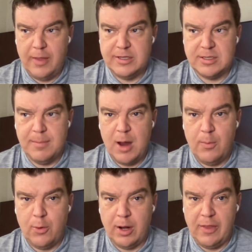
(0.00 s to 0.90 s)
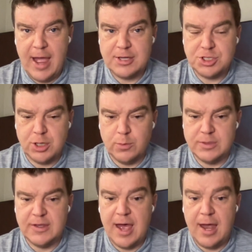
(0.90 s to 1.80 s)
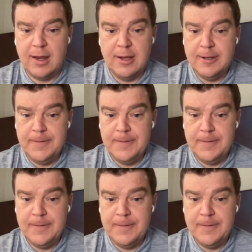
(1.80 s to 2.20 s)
at least in my reporting last year, was that